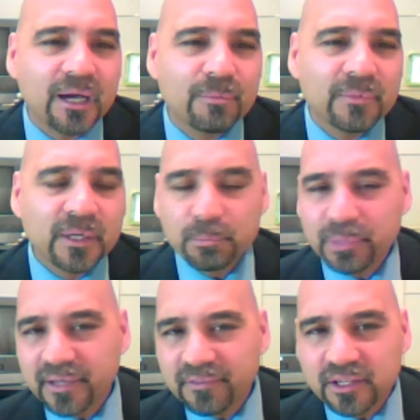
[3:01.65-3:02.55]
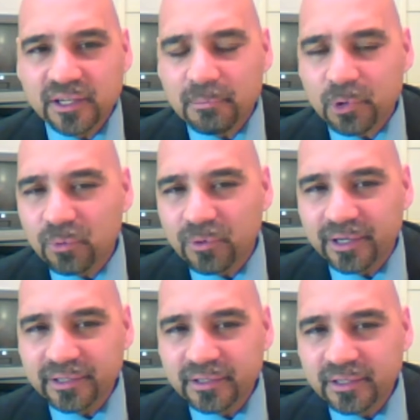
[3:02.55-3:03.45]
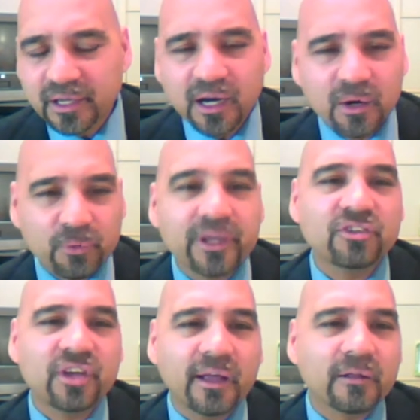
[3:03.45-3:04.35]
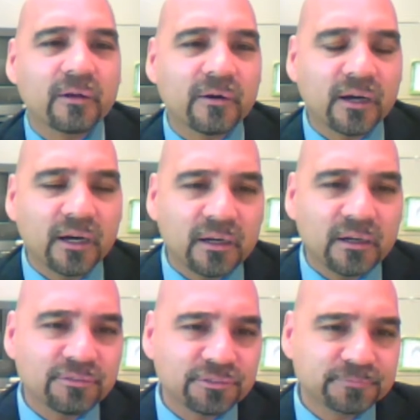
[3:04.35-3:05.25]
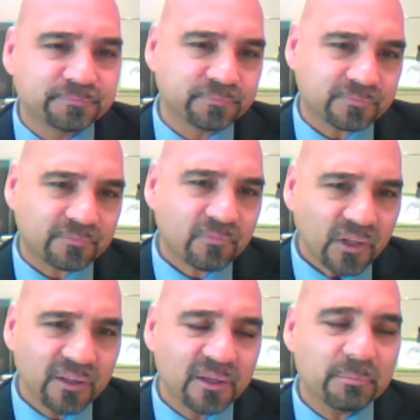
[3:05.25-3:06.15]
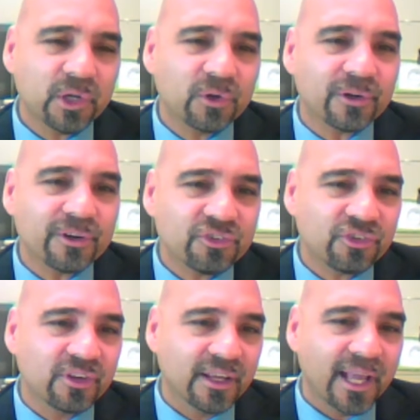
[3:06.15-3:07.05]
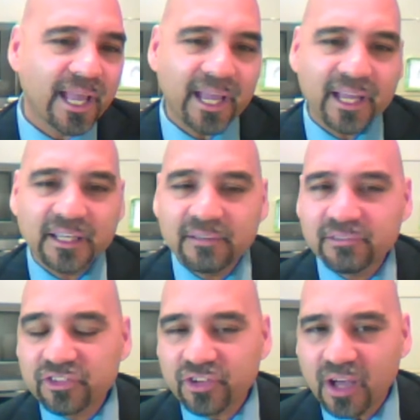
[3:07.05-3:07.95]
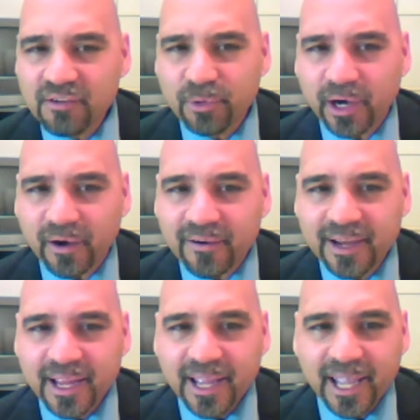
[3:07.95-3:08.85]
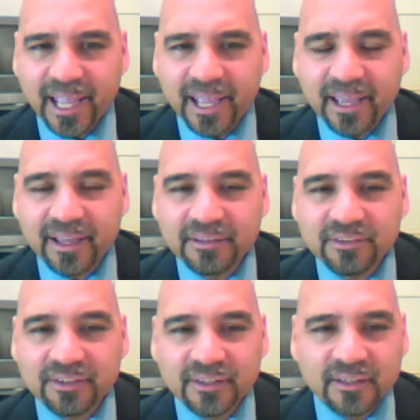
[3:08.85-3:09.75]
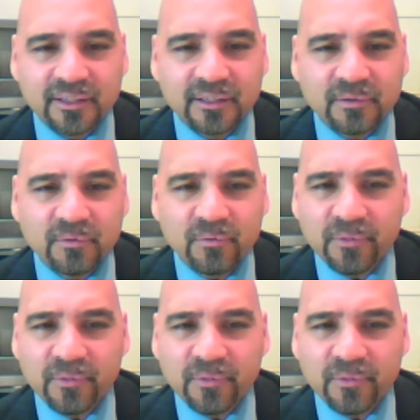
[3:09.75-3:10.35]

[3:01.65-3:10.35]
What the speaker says: IBM being the #1 retailer of computers and even software, and